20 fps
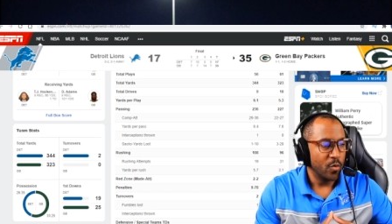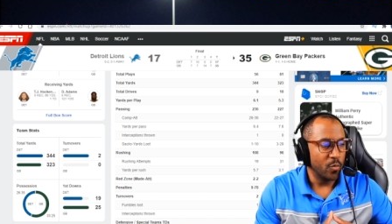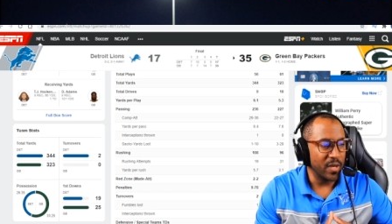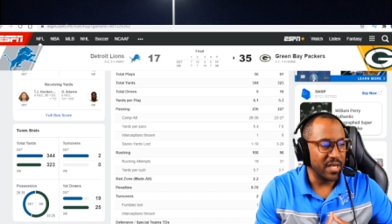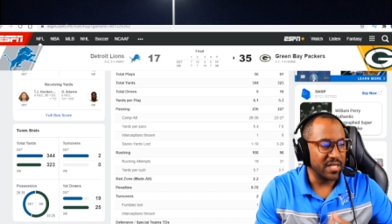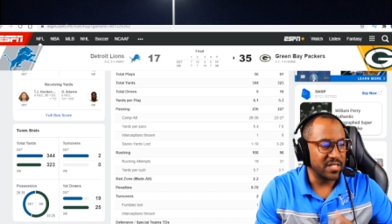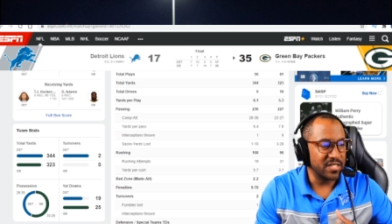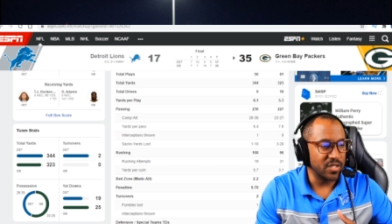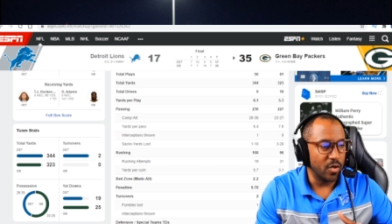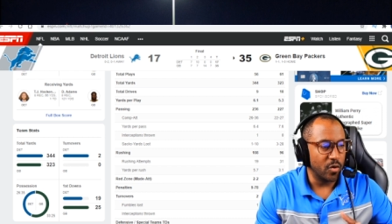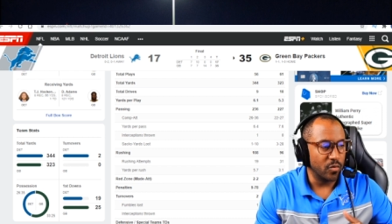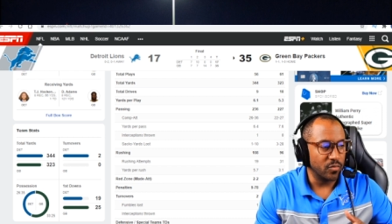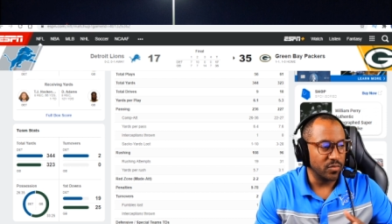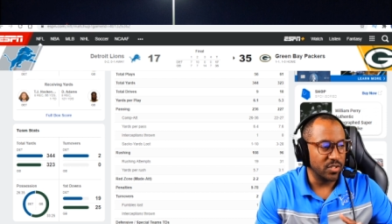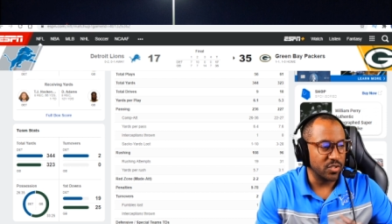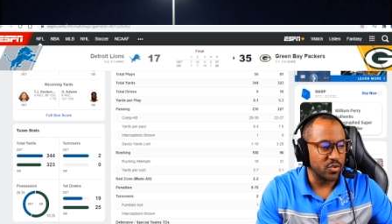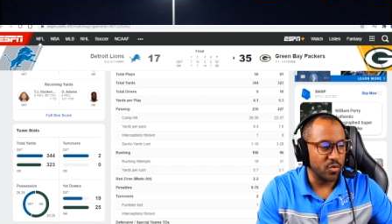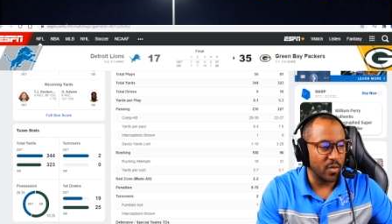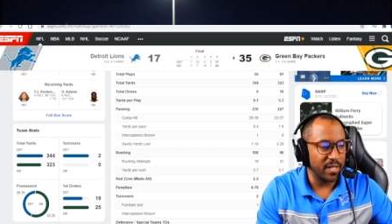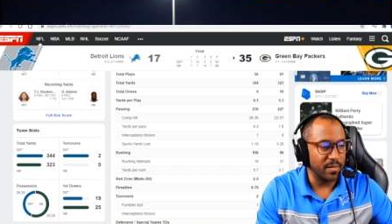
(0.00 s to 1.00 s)
Red
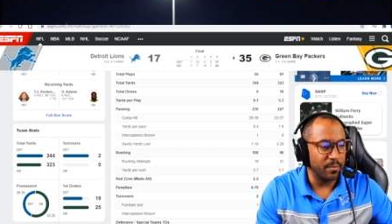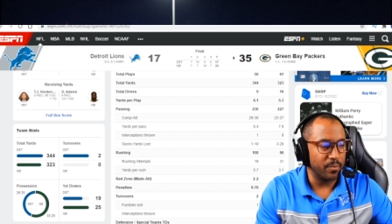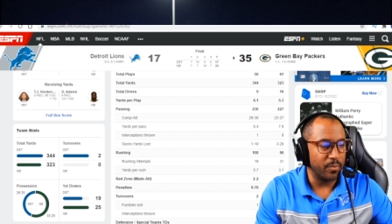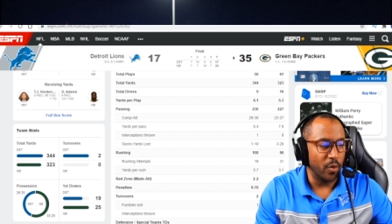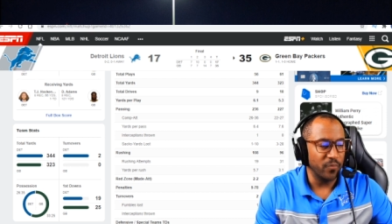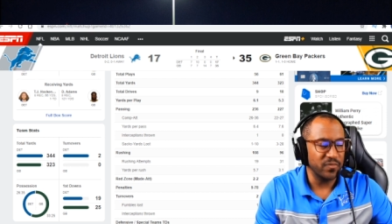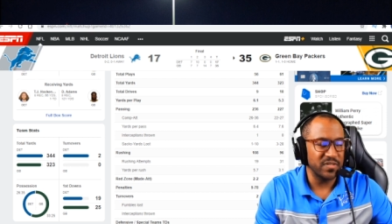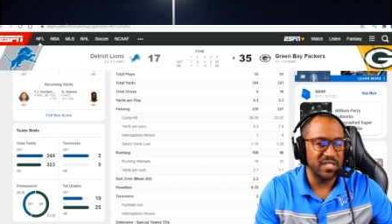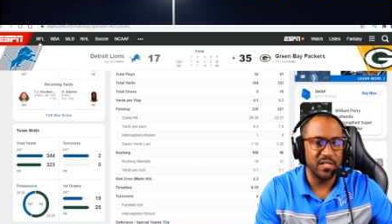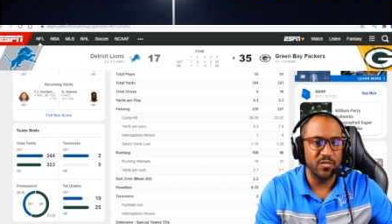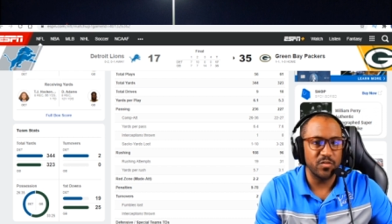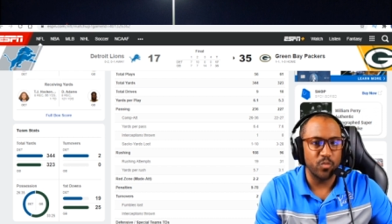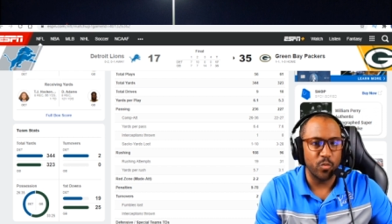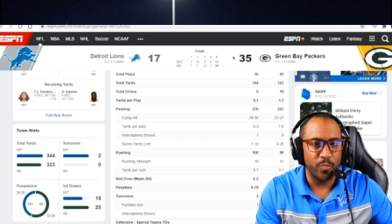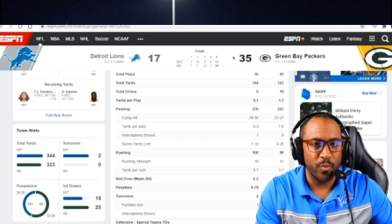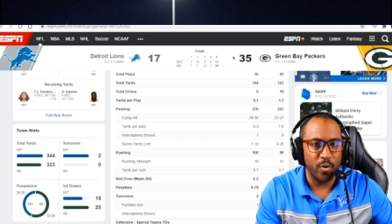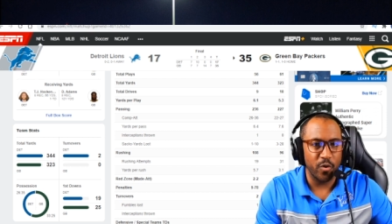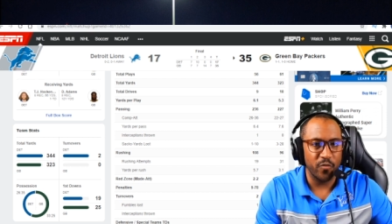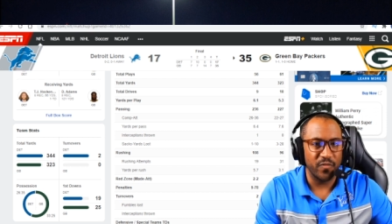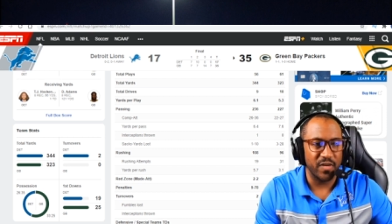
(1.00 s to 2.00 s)
zone, Detroit, both teams
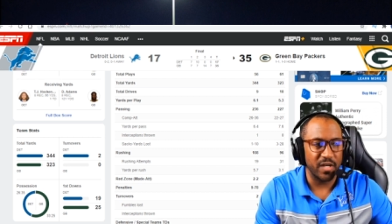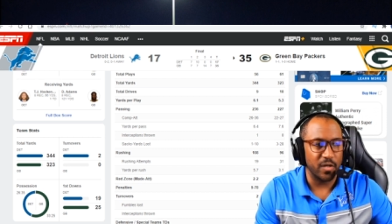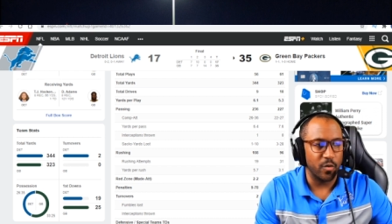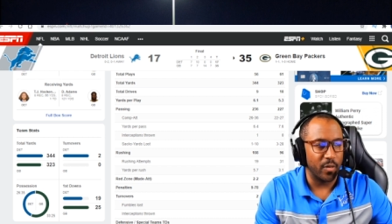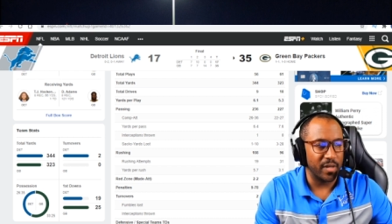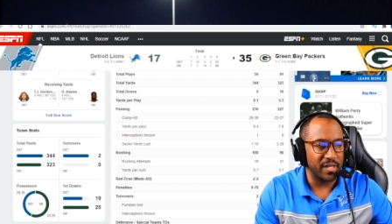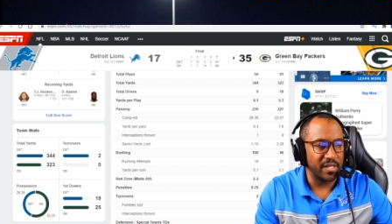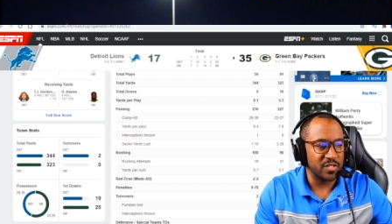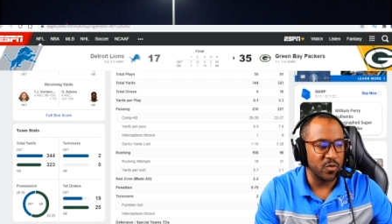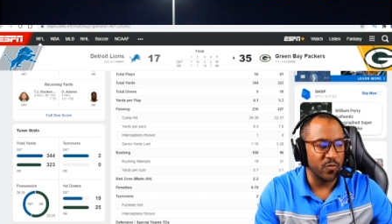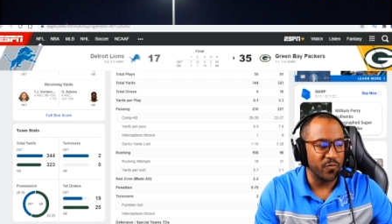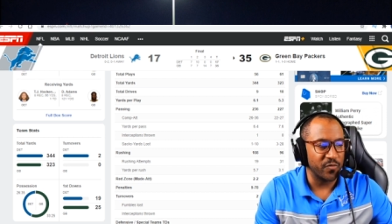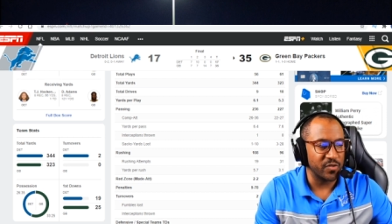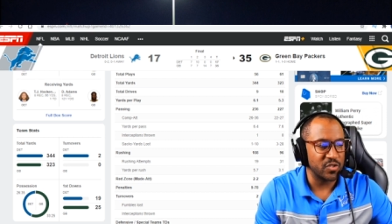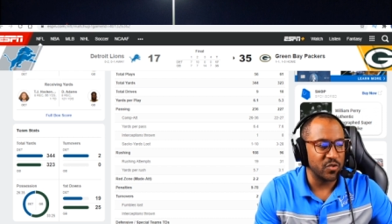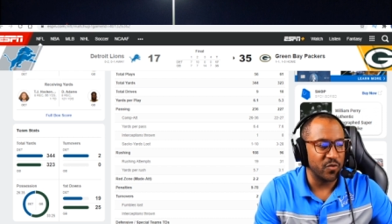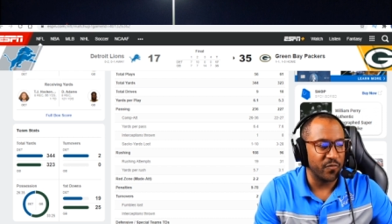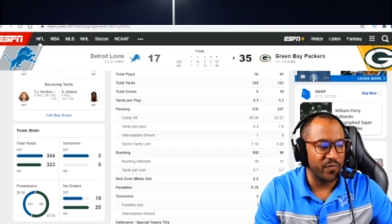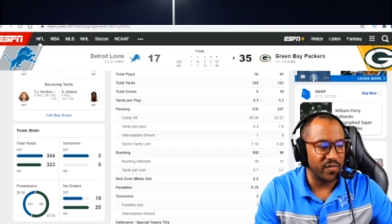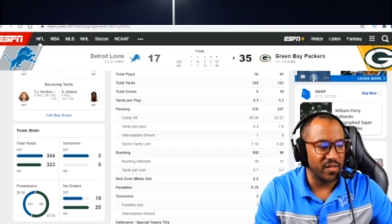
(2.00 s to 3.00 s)
were perfect going two
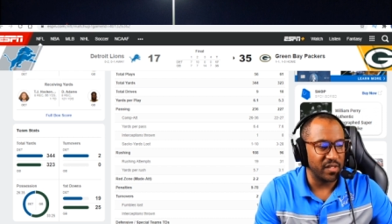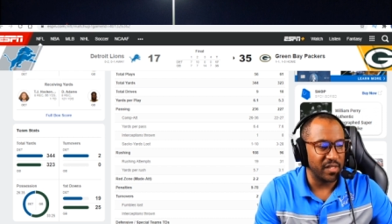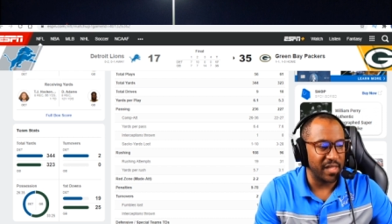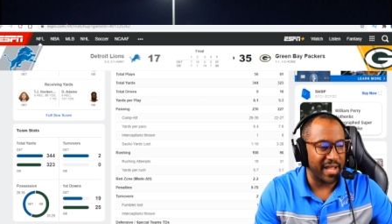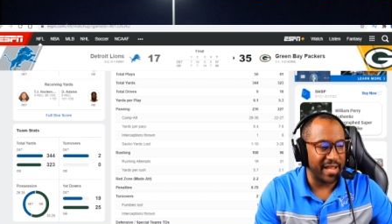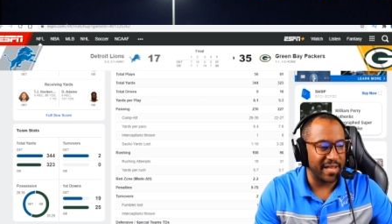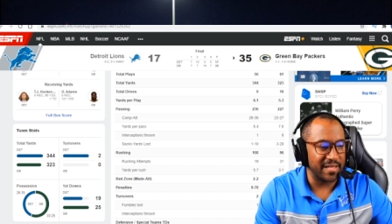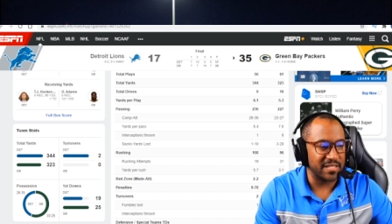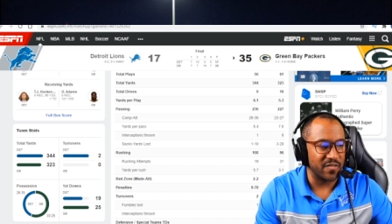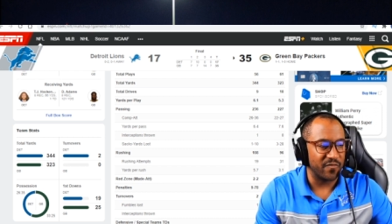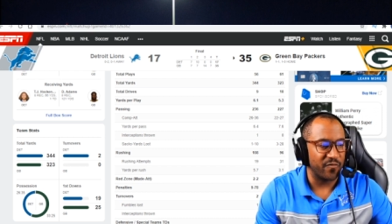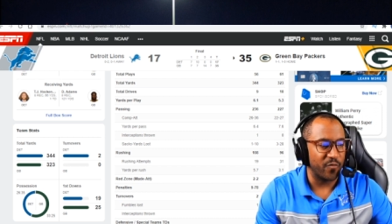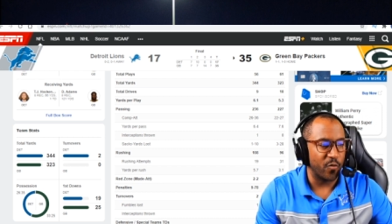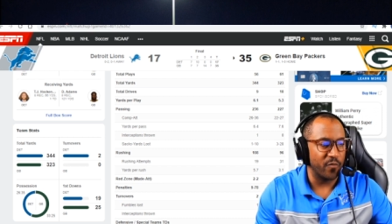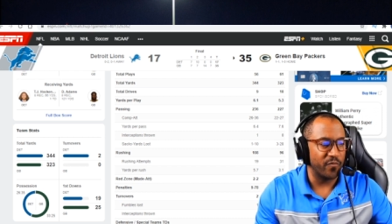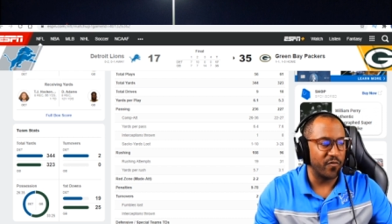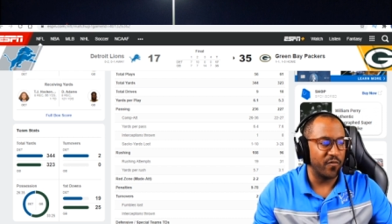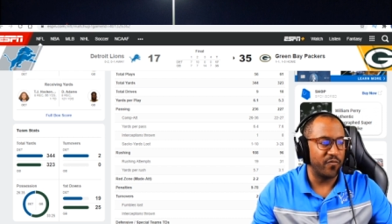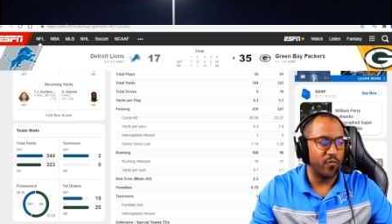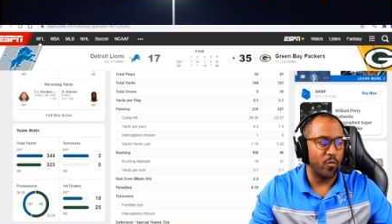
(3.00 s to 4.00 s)
for two for the Lions and
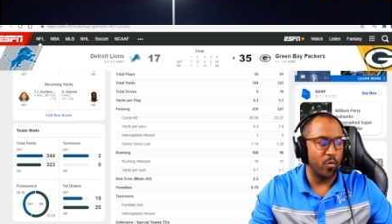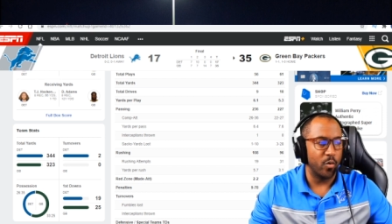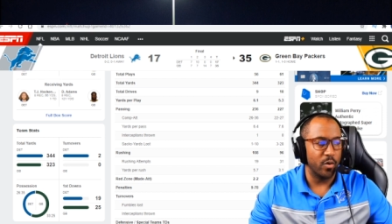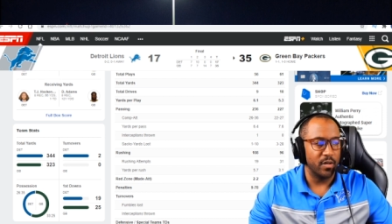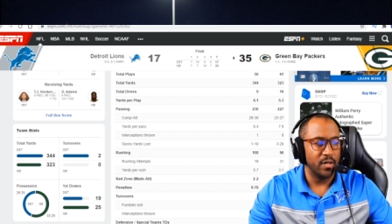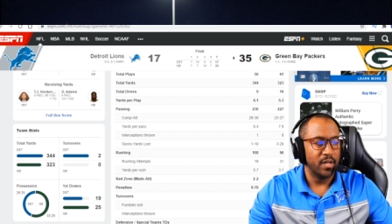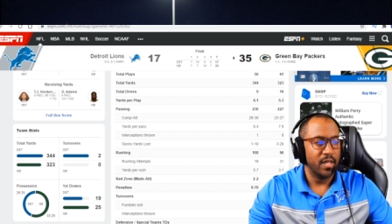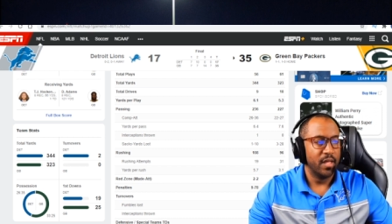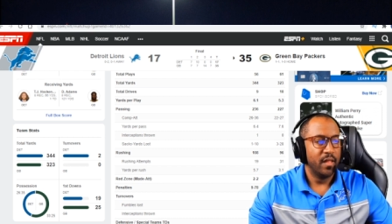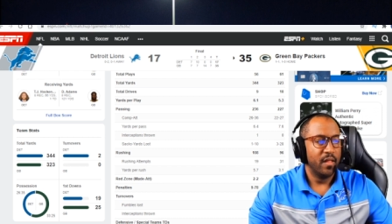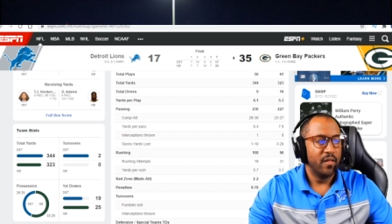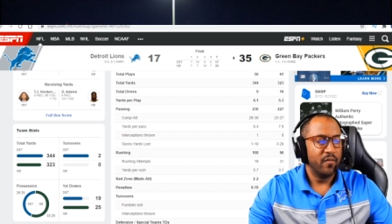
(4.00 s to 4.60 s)
four for four